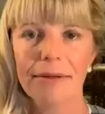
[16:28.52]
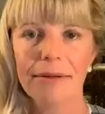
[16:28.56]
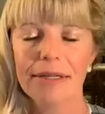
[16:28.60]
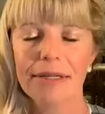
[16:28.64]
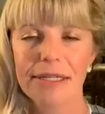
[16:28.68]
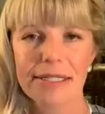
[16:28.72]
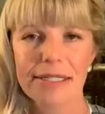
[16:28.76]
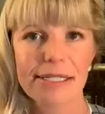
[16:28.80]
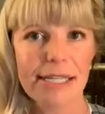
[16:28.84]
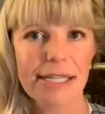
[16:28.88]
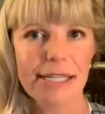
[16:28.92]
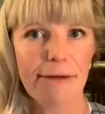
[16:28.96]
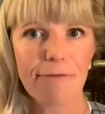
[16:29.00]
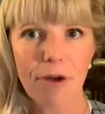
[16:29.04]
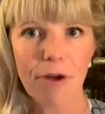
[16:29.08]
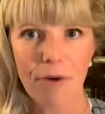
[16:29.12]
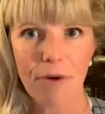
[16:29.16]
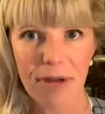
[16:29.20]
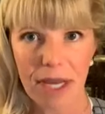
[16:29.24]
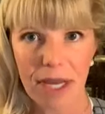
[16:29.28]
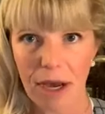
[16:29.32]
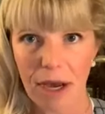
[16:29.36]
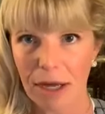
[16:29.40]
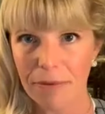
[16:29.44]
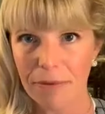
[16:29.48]
stuff
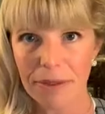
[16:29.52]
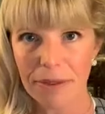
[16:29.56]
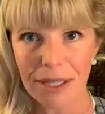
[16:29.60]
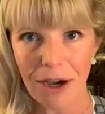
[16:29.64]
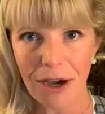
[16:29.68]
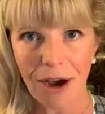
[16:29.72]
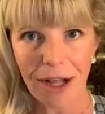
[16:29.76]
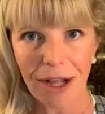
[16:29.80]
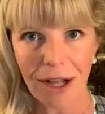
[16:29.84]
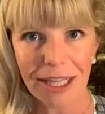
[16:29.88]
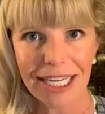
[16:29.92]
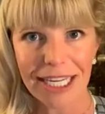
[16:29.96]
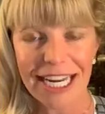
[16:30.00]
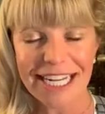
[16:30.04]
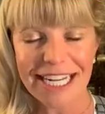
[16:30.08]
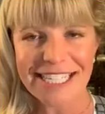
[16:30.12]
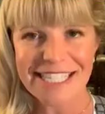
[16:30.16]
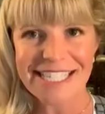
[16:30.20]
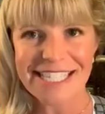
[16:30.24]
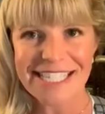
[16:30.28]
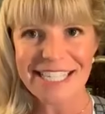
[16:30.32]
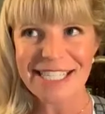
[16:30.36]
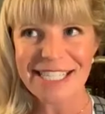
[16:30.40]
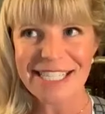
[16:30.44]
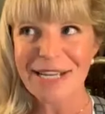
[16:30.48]
going on with the holiday
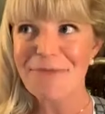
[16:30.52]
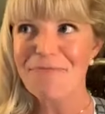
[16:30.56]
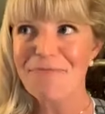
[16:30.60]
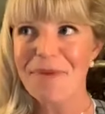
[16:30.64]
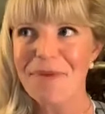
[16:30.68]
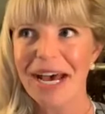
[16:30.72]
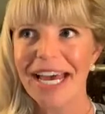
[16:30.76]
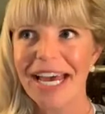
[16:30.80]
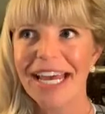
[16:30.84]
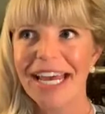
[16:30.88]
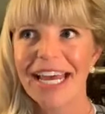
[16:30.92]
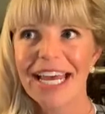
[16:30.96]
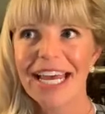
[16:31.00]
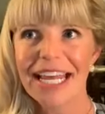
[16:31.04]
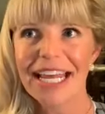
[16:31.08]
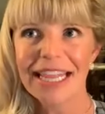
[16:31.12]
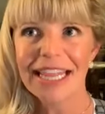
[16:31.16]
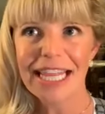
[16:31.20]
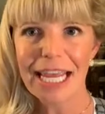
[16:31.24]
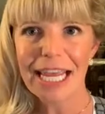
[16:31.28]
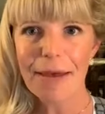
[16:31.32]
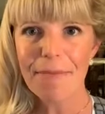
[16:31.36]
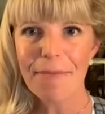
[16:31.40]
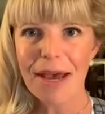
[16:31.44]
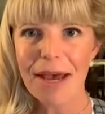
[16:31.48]
season, but
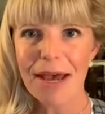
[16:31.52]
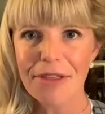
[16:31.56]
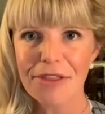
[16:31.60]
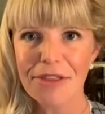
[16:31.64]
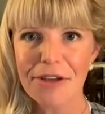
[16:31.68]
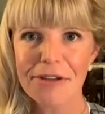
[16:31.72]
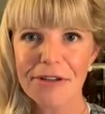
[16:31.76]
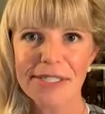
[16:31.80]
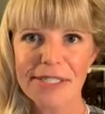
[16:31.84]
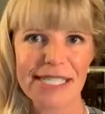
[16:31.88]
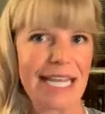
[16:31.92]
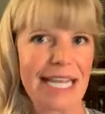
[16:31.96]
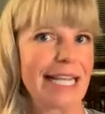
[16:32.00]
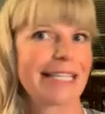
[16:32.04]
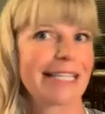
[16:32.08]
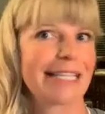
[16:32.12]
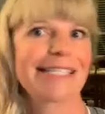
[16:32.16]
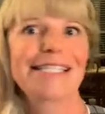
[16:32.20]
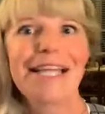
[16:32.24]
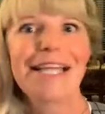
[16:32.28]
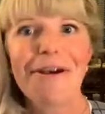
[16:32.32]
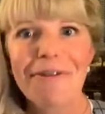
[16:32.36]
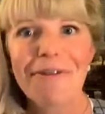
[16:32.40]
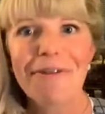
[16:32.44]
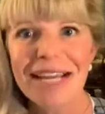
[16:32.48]
think about those like
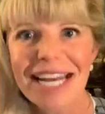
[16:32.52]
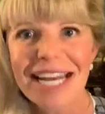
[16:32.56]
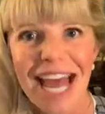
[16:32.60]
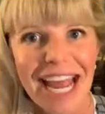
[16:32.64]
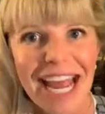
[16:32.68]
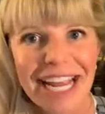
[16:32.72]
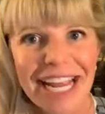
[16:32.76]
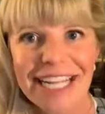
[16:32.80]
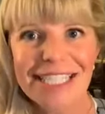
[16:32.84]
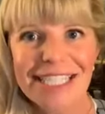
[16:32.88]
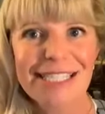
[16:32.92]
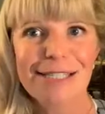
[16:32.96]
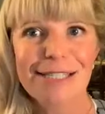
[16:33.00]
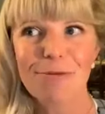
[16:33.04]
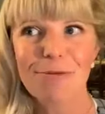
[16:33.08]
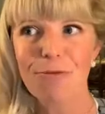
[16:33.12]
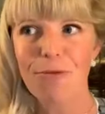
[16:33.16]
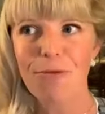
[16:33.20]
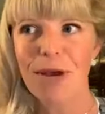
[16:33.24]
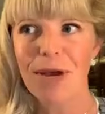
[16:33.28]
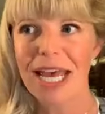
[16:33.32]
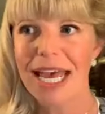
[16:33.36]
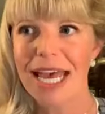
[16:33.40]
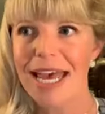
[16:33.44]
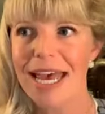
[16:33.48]
snowy nights
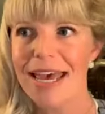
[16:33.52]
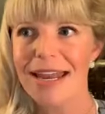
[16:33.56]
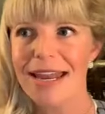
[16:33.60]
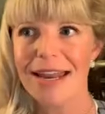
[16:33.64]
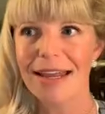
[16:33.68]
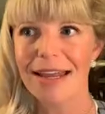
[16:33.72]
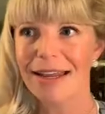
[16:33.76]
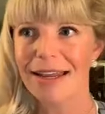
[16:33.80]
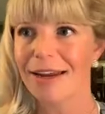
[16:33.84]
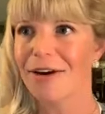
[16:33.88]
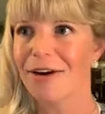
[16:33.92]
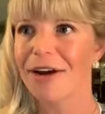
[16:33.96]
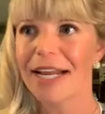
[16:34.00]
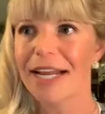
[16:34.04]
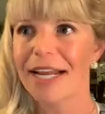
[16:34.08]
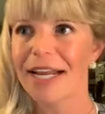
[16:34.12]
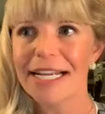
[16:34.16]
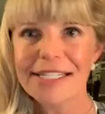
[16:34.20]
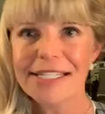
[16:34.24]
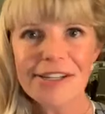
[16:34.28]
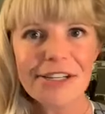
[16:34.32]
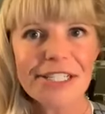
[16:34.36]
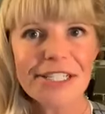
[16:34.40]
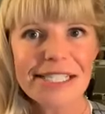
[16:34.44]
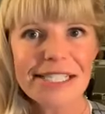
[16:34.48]
when your kids
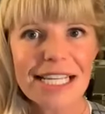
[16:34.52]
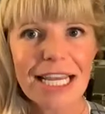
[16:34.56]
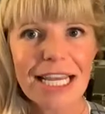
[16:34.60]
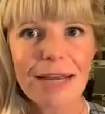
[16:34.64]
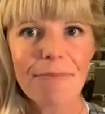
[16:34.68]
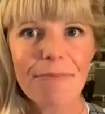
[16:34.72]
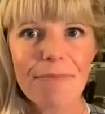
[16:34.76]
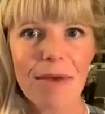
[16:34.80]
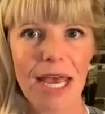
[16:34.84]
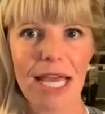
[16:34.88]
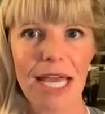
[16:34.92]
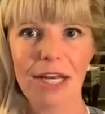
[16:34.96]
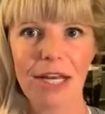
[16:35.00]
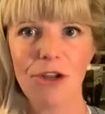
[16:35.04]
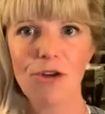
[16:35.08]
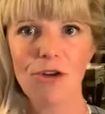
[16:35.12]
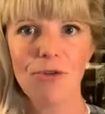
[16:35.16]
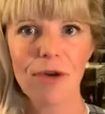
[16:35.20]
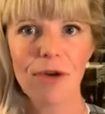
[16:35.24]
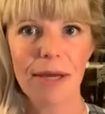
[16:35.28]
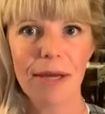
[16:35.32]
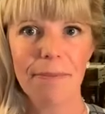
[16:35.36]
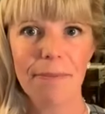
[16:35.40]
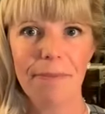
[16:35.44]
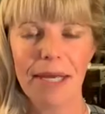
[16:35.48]
are asleep and you
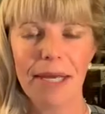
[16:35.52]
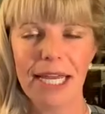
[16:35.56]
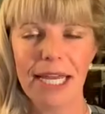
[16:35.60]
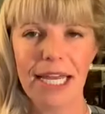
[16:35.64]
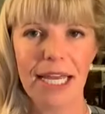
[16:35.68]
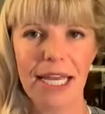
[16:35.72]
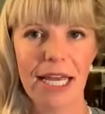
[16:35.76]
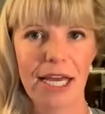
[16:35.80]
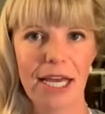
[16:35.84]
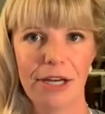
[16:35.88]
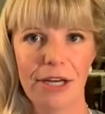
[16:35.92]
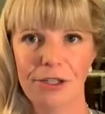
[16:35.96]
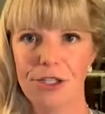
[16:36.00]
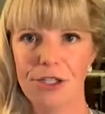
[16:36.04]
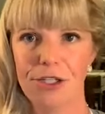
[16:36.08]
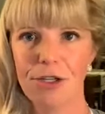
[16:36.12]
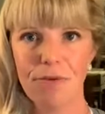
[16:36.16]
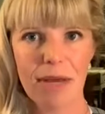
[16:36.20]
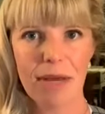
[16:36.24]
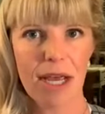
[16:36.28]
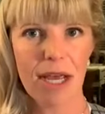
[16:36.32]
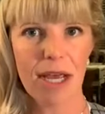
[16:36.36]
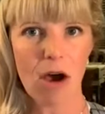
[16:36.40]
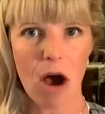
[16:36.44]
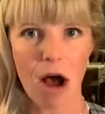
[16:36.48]
can be
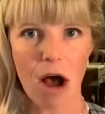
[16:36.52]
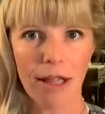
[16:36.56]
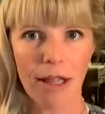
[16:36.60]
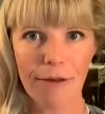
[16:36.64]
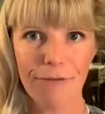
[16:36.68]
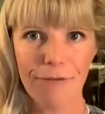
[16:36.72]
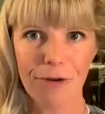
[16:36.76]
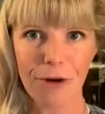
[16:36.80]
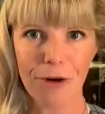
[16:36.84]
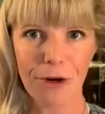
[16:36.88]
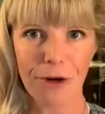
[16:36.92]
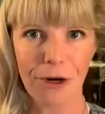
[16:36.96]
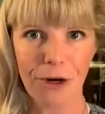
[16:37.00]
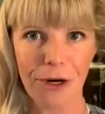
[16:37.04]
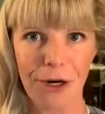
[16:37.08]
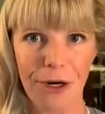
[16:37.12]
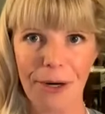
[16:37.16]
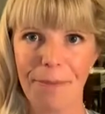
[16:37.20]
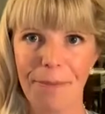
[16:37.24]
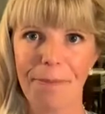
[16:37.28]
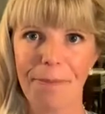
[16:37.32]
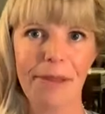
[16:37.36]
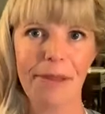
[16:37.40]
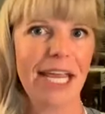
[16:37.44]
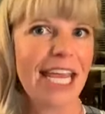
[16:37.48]
doing all of
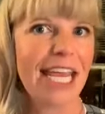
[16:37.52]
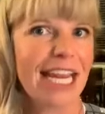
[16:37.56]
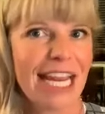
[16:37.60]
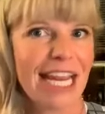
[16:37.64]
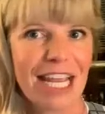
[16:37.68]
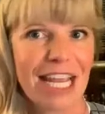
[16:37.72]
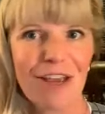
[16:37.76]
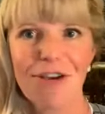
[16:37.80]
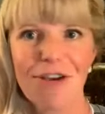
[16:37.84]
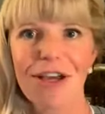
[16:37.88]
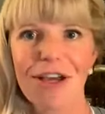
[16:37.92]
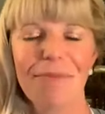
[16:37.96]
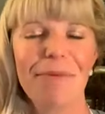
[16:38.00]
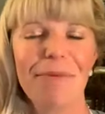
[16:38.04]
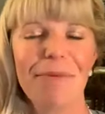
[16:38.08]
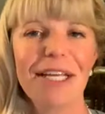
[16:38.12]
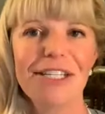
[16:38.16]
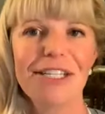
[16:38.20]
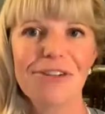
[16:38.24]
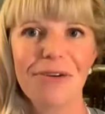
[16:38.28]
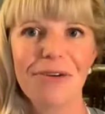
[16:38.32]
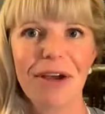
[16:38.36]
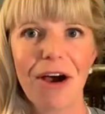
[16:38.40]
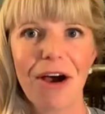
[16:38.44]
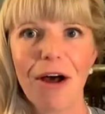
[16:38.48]
your planning, you can be
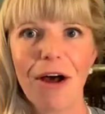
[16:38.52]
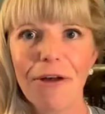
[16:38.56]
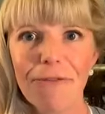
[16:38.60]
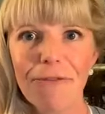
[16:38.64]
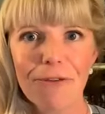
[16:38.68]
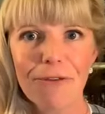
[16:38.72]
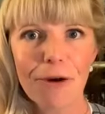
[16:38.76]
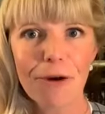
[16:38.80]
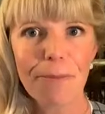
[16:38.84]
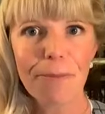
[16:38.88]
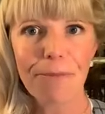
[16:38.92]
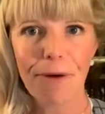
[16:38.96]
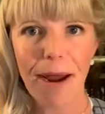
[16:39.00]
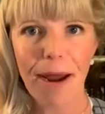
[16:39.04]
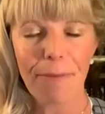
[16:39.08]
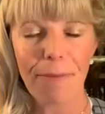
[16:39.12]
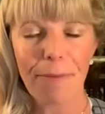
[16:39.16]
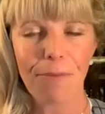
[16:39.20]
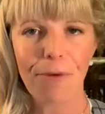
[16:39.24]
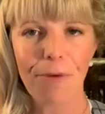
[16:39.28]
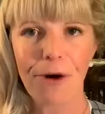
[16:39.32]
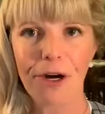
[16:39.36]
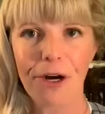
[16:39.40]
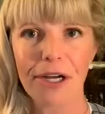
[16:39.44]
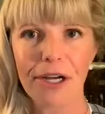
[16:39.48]
doing all of your prep
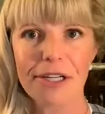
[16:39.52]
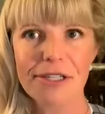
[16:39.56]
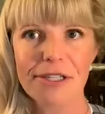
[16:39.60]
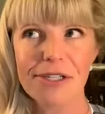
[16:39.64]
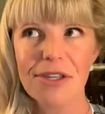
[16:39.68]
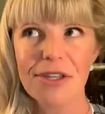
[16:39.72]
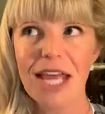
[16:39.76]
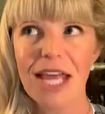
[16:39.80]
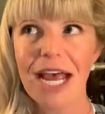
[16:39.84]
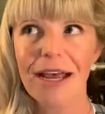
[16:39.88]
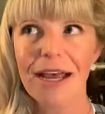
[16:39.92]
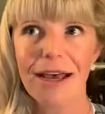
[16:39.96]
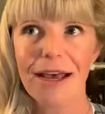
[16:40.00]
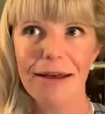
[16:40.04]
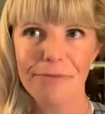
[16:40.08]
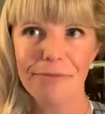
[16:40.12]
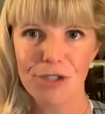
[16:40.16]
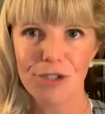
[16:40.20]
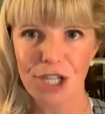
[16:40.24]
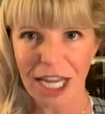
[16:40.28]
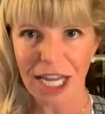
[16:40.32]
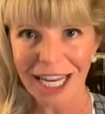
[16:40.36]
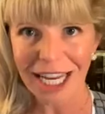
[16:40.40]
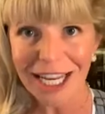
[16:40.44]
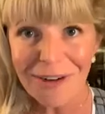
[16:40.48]
work, so that come
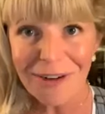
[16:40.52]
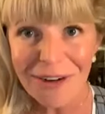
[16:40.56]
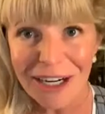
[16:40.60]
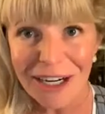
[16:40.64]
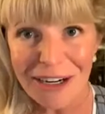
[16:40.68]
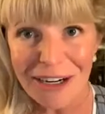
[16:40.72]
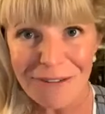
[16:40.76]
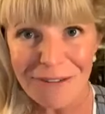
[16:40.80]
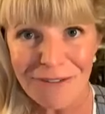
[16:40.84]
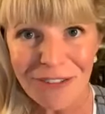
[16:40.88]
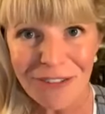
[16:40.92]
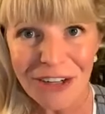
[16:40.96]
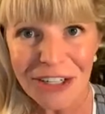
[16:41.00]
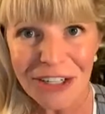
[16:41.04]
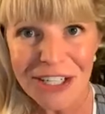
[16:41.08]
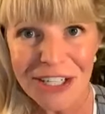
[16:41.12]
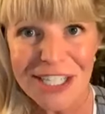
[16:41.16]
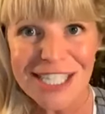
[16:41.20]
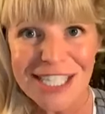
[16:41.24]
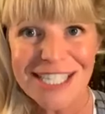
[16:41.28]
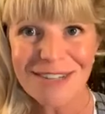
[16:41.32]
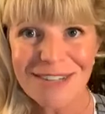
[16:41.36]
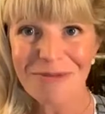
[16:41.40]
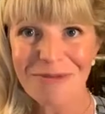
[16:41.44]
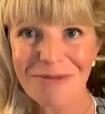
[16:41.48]
January 1st,
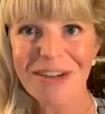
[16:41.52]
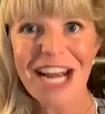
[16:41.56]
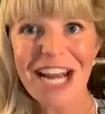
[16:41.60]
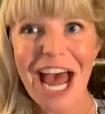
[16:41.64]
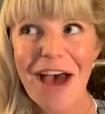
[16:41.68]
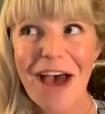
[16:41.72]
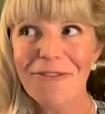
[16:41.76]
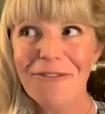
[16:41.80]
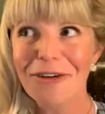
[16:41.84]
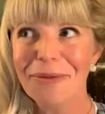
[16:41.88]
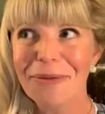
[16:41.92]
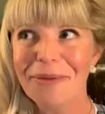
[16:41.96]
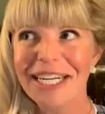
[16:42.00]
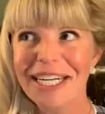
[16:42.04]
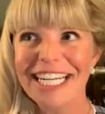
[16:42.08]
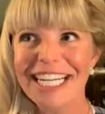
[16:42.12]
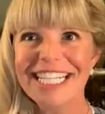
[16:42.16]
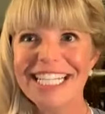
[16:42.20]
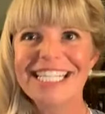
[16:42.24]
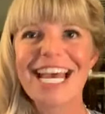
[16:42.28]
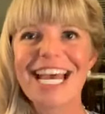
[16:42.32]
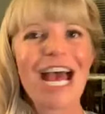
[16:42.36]
when everybody's